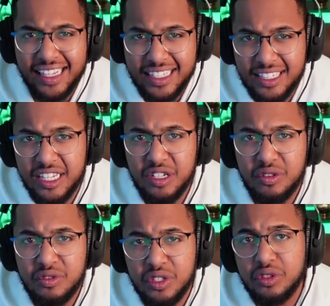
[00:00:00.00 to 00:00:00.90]

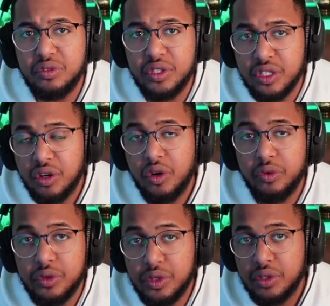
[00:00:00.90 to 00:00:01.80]
Continue to do your
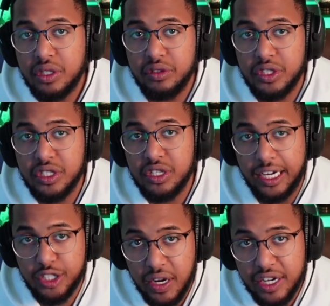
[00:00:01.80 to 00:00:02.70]
own due diligence.
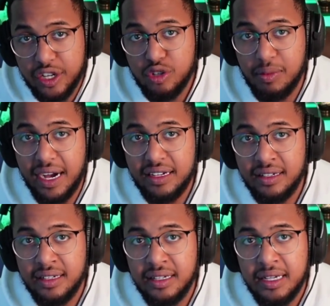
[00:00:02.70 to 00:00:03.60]
I try to do mine,